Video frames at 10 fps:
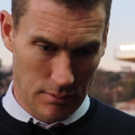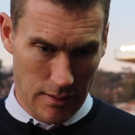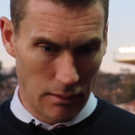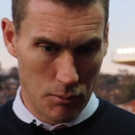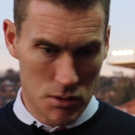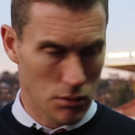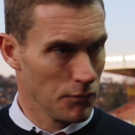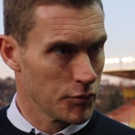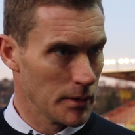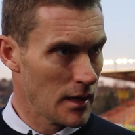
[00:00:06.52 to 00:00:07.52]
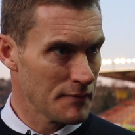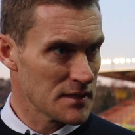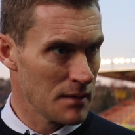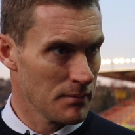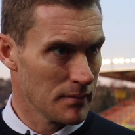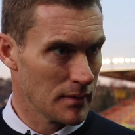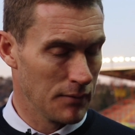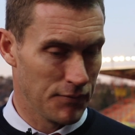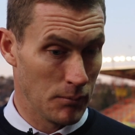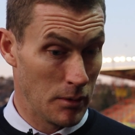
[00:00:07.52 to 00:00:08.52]
I wasn't comfortable at half-time. I
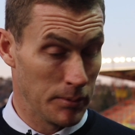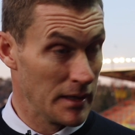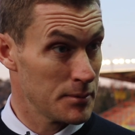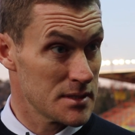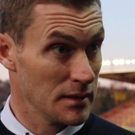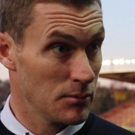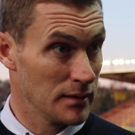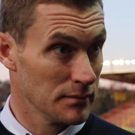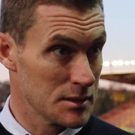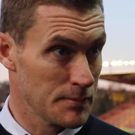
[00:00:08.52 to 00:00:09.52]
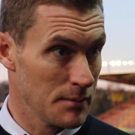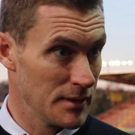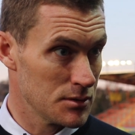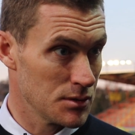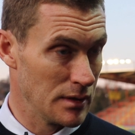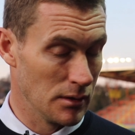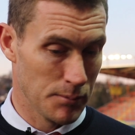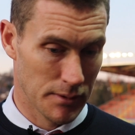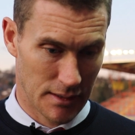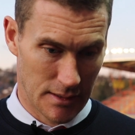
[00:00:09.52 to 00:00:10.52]
didn't think we were playing particularly well, despite being 2-0
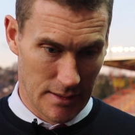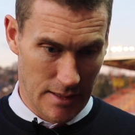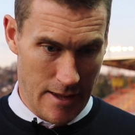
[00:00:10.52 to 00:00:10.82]
up.